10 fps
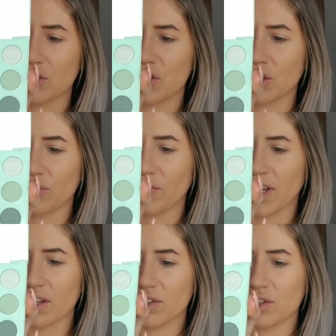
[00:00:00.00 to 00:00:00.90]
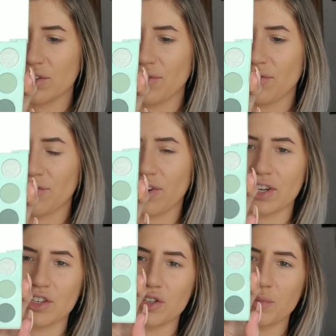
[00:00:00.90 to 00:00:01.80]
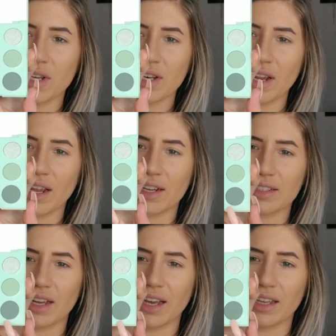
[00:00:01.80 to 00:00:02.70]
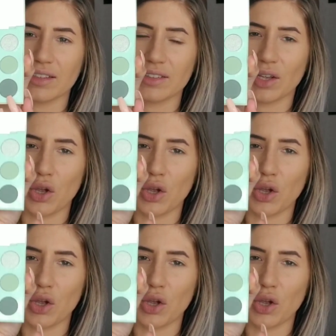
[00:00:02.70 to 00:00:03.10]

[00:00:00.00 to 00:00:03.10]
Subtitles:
Chill Factor, Freshman, and Ice